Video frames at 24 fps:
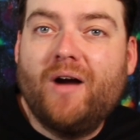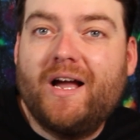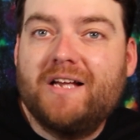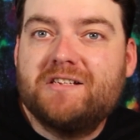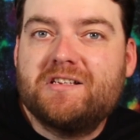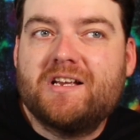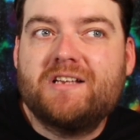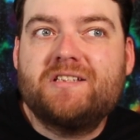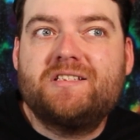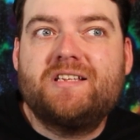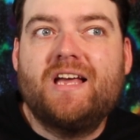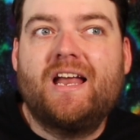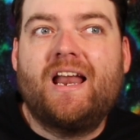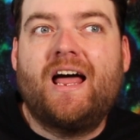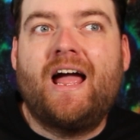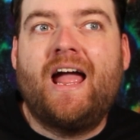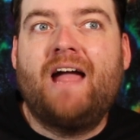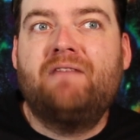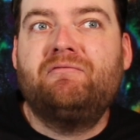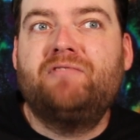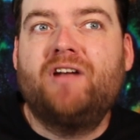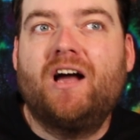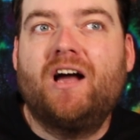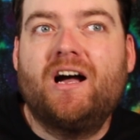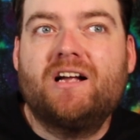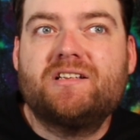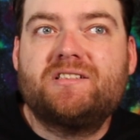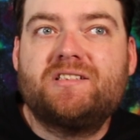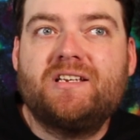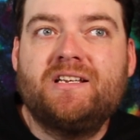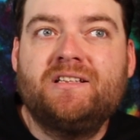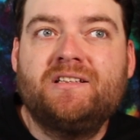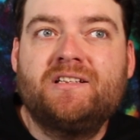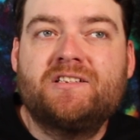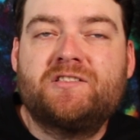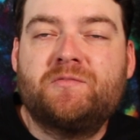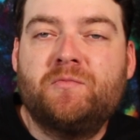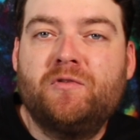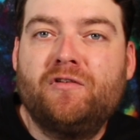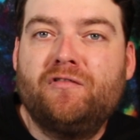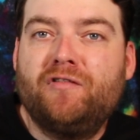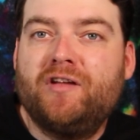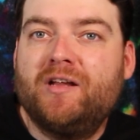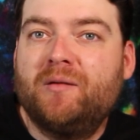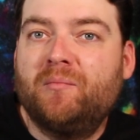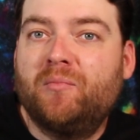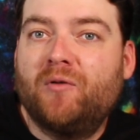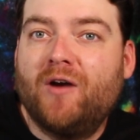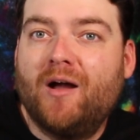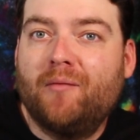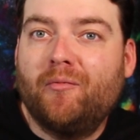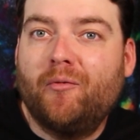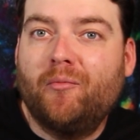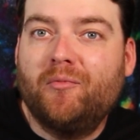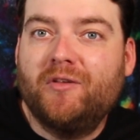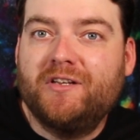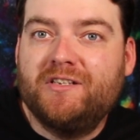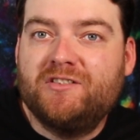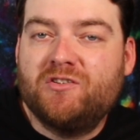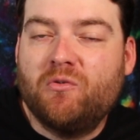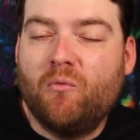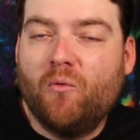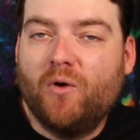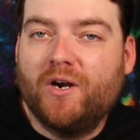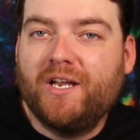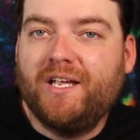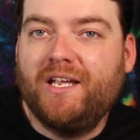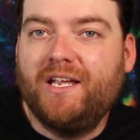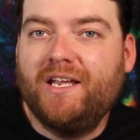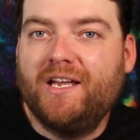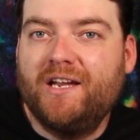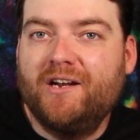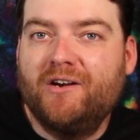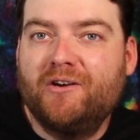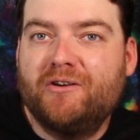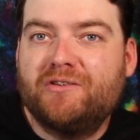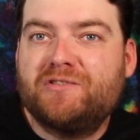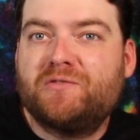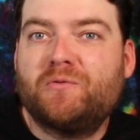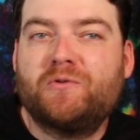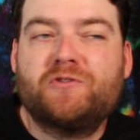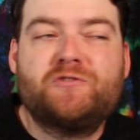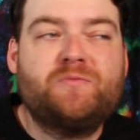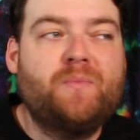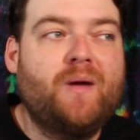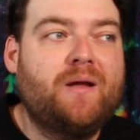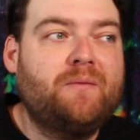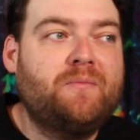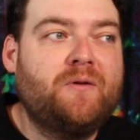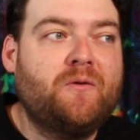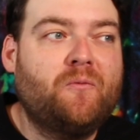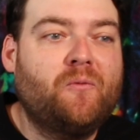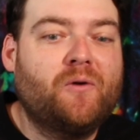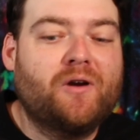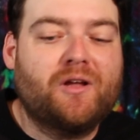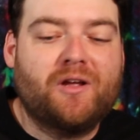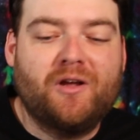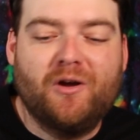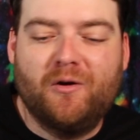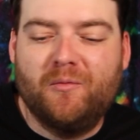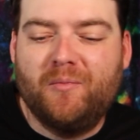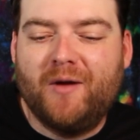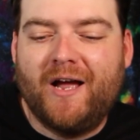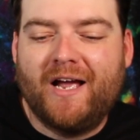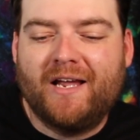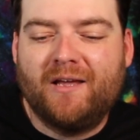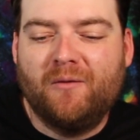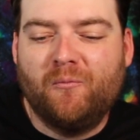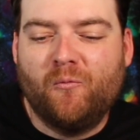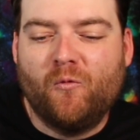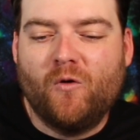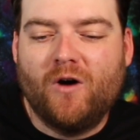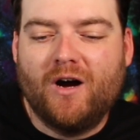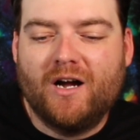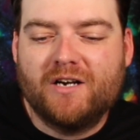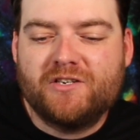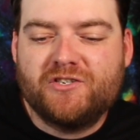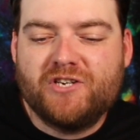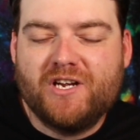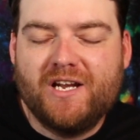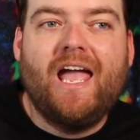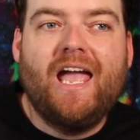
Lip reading: as I said, I have not seen this movie in probably 20 years, which made me want to go back and watch it.